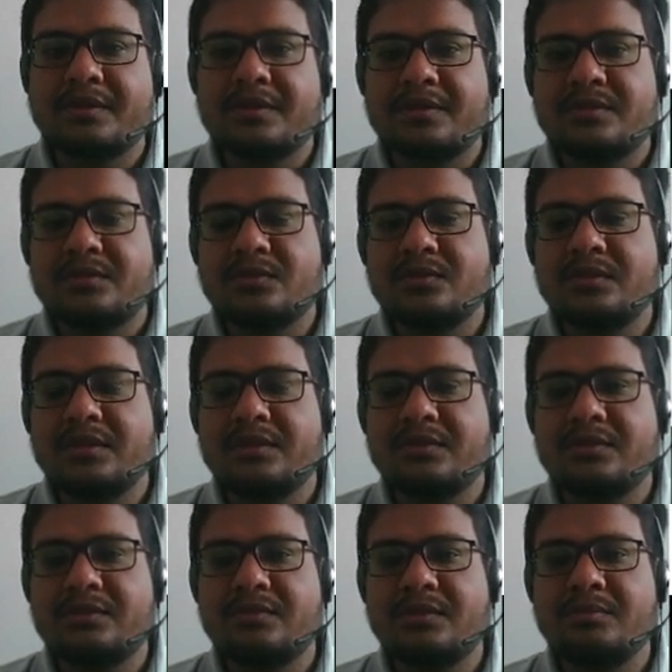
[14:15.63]
So
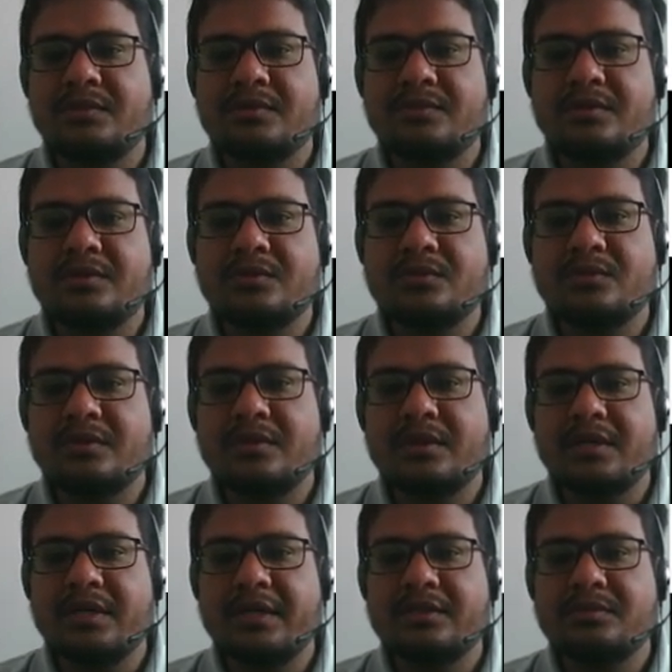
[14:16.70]
that will be equal to
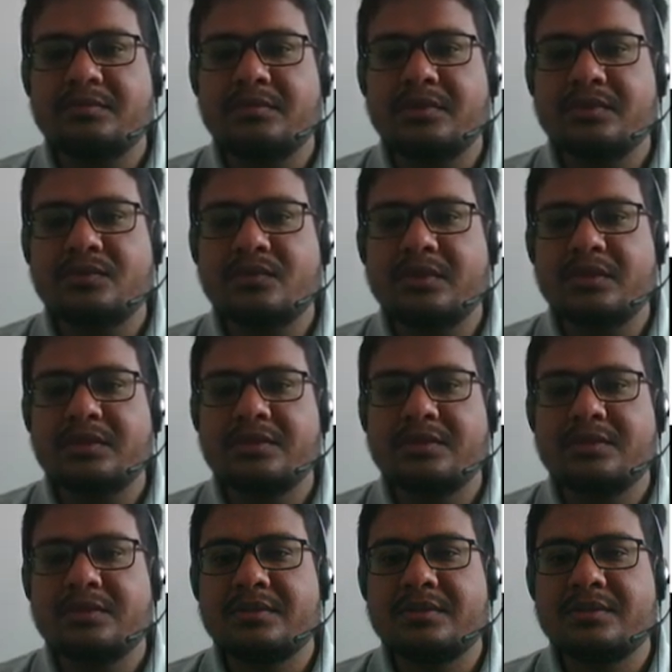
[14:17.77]
x plus
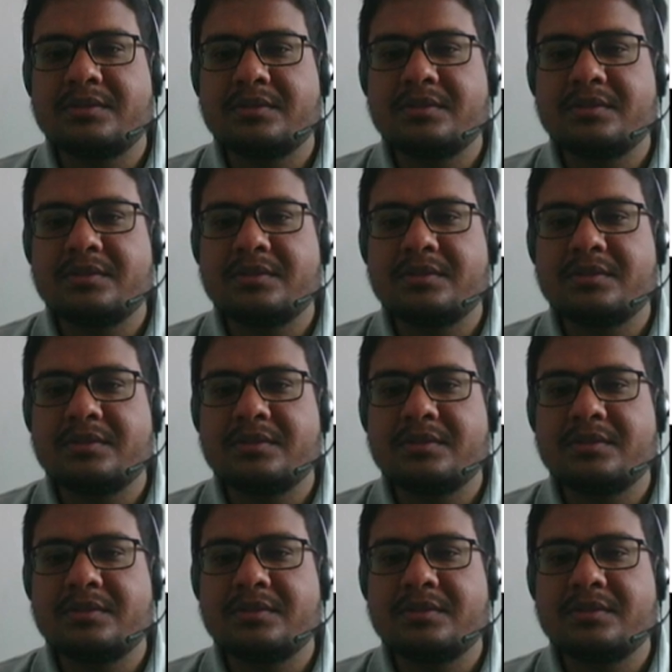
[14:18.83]
1